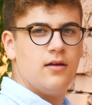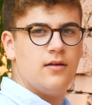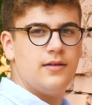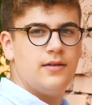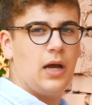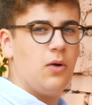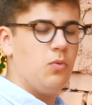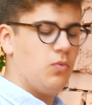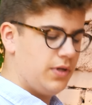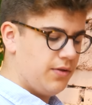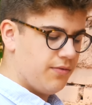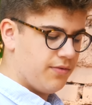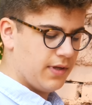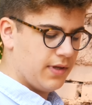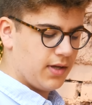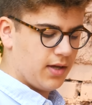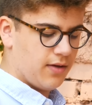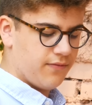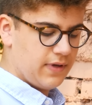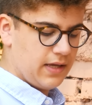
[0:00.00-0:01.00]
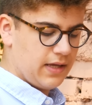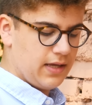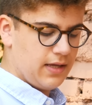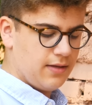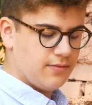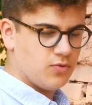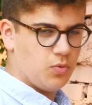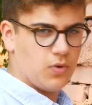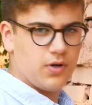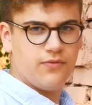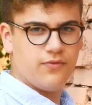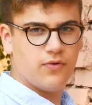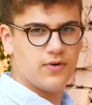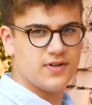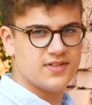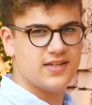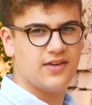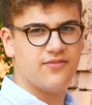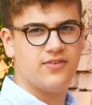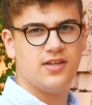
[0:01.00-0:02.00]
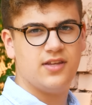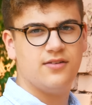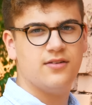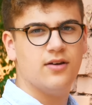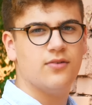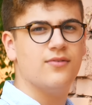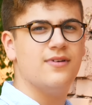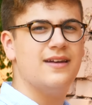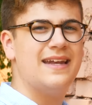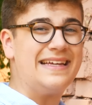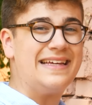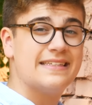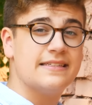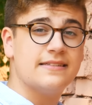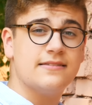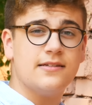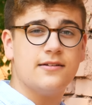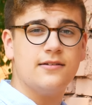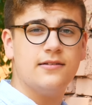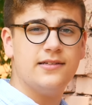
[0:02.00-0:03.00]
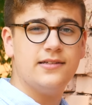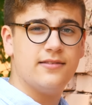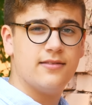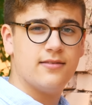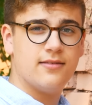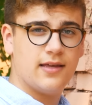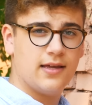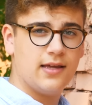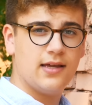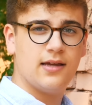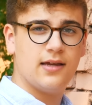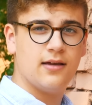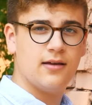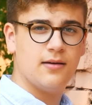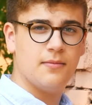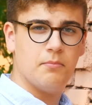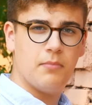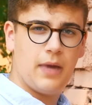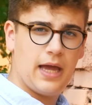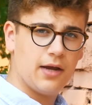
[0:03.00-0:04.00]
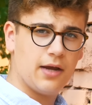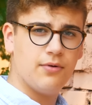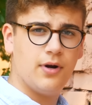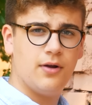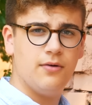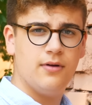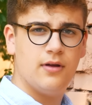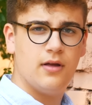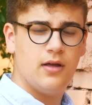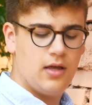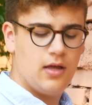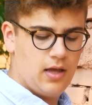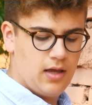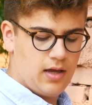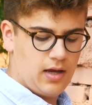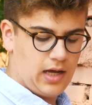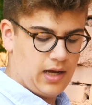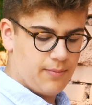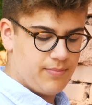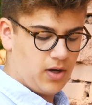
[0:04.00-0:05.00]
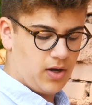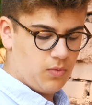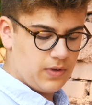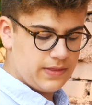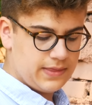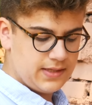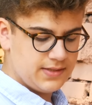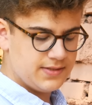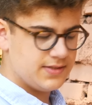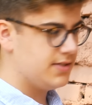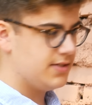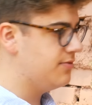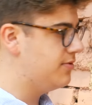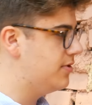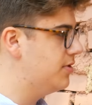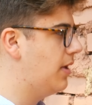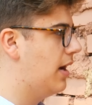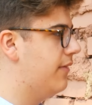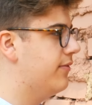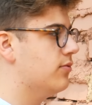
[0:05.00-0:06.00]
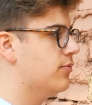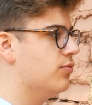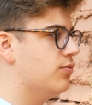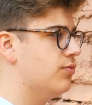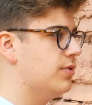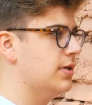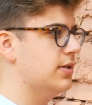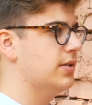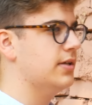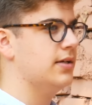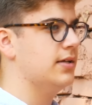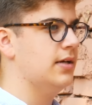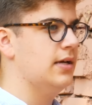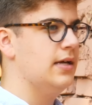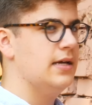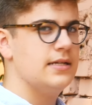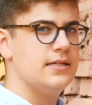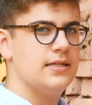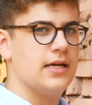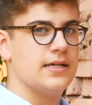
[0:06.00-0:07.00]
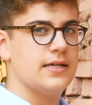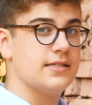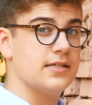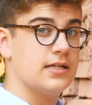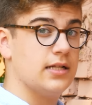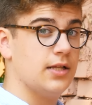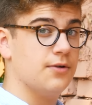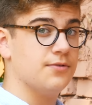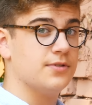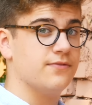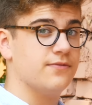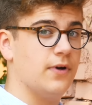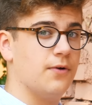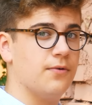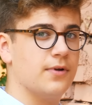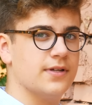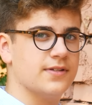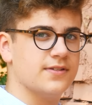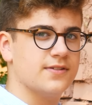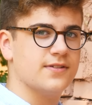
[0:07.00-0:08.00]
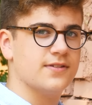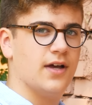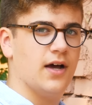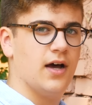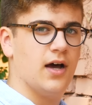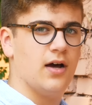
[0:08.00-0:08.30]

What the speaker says: Now, when you think of a 24-70, you don't necessarily think macro, but with this, you do have a really nice close focus